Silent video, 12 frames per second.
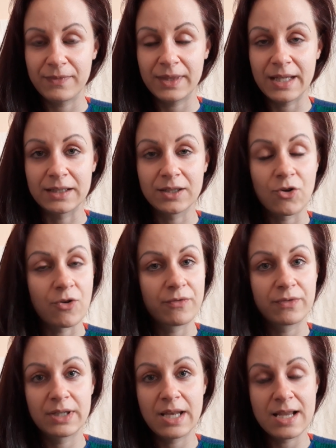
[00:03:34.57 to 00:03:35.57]
that
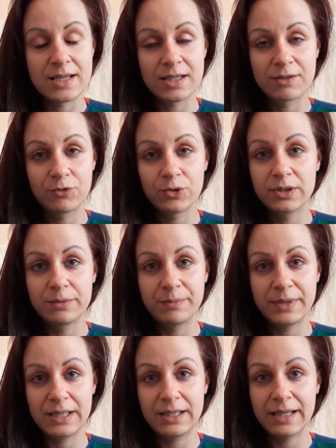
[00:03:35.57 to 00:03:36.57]
confidence wouldn't
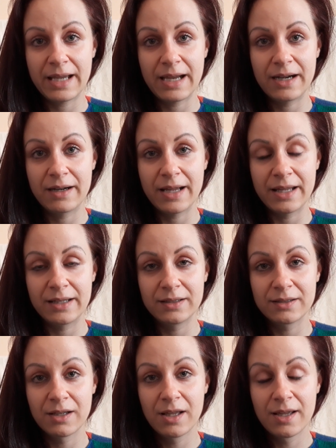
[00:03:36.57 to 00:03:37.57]
be there,
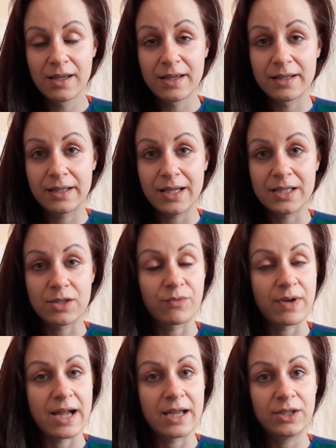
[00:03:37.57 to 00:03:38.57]
and that's
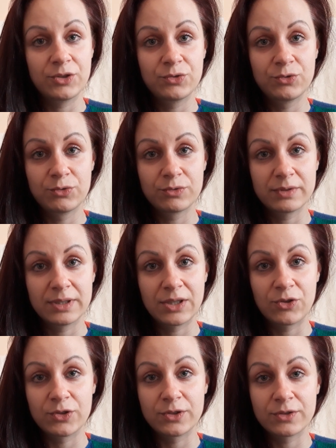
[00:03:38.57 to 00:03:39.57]
why you
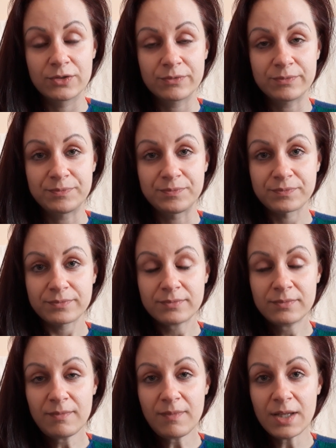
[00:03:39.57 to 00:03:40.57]
don't
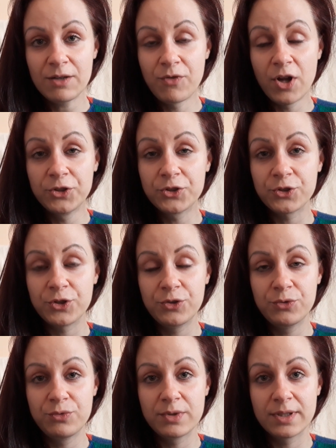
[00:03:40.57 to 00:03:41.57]
want to
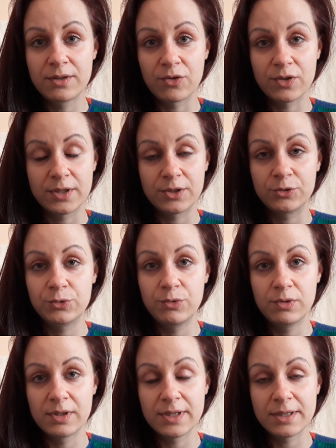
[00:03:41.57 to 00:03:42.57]
use those
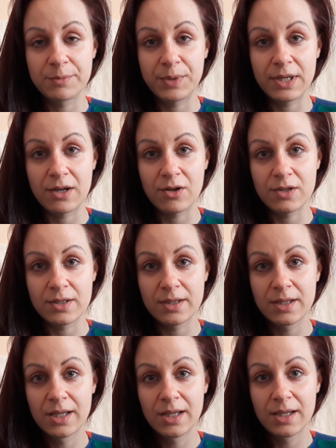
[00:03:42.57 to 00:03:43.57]
tools,
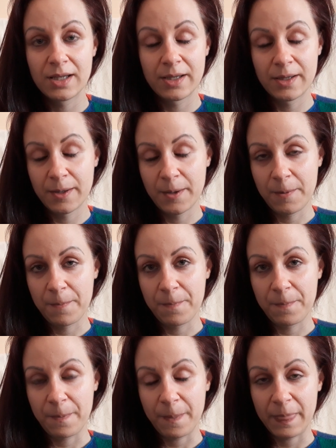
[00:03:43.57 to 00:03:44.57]
because
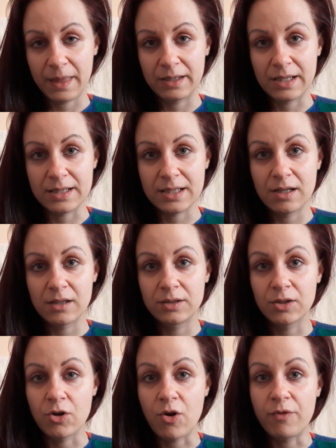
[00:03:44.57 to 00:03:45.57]
that's not
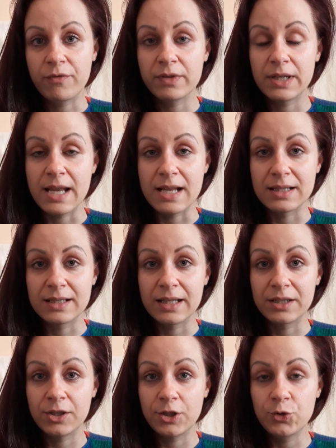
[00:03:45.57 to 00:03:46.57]
the confidence
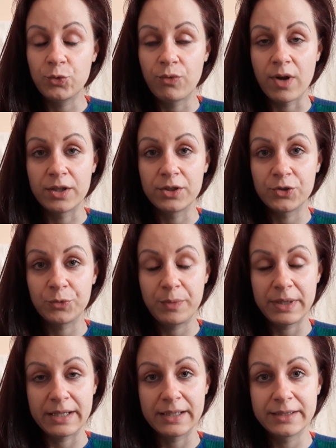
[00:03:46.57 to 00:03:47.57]
that you want to
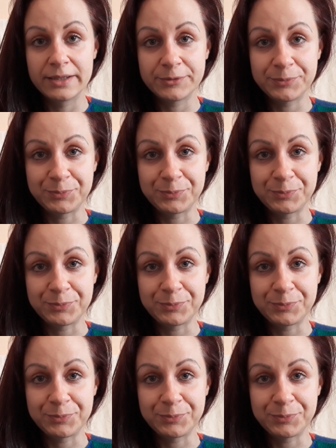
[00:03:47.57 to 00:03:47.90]
build.